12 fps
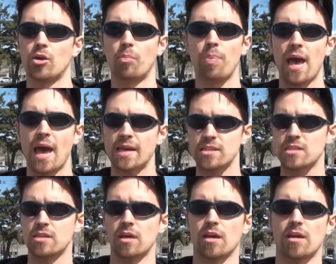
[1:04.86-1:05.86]

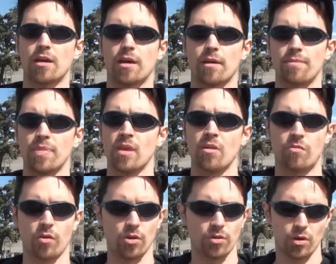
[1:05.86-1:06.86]
passed
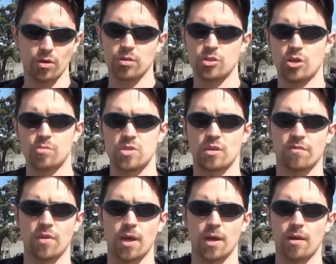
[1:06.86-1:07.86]
further in terms
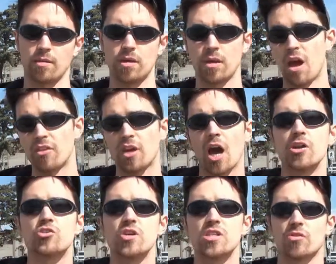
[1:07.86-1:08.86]
of other
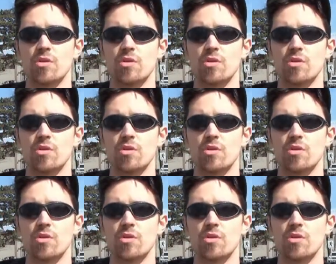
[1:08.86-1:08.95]
countries?